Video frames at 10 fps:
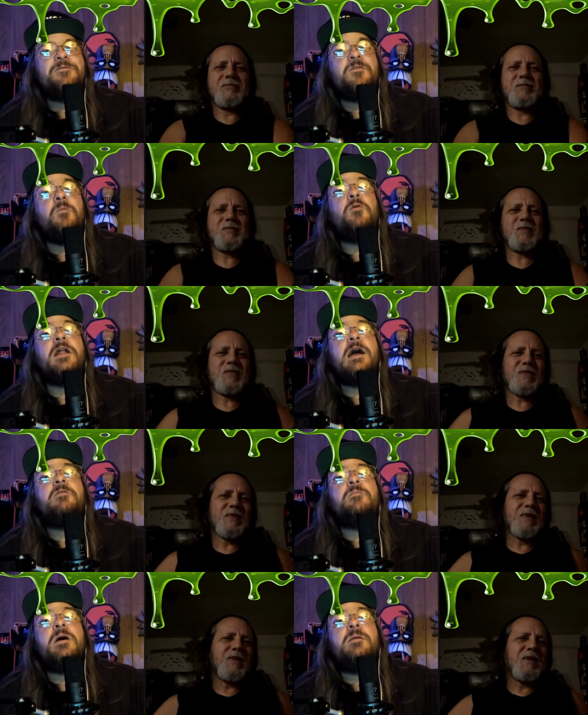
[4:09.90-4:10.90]
Speaker 1: from what I
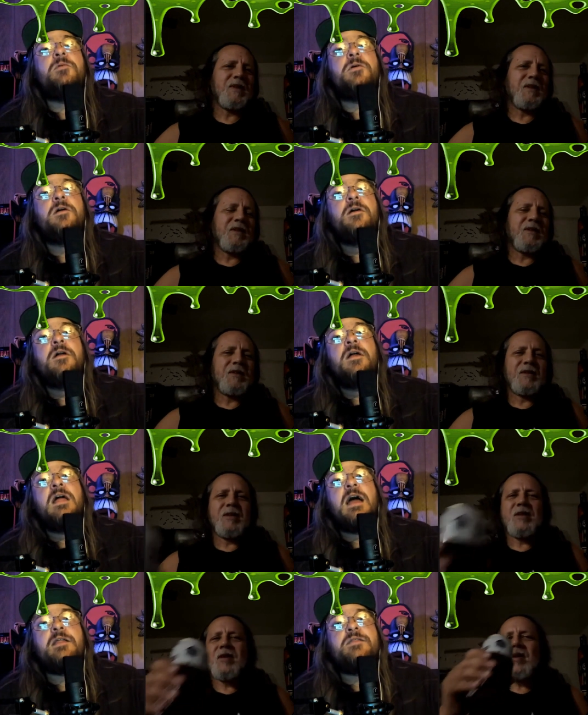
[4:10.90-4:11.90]
remember,
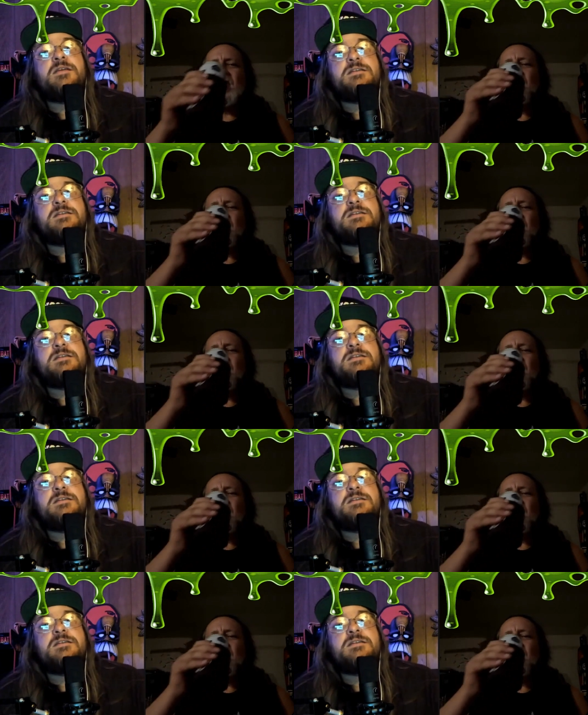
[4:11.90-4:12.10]
I think